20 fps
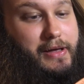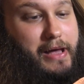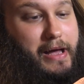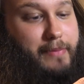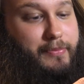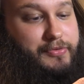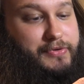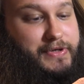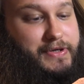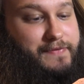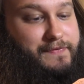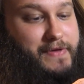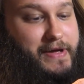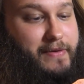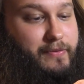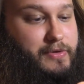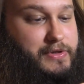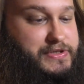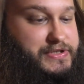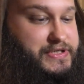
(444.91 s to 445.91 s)
I believe they
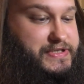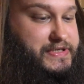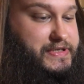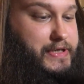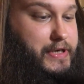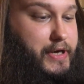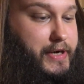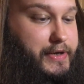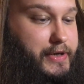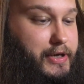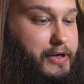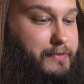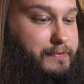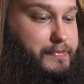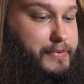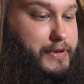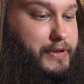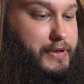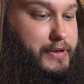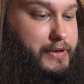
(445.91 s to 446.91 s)
were just cut
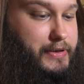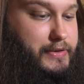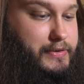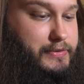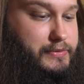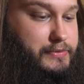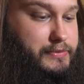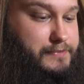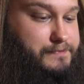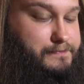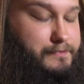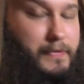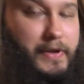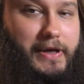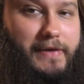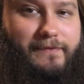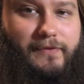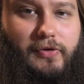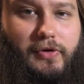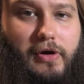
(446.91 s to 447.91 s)
up
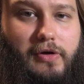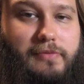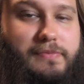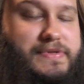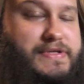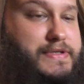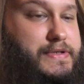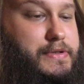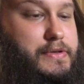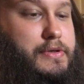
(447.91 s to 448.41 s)
envelopes,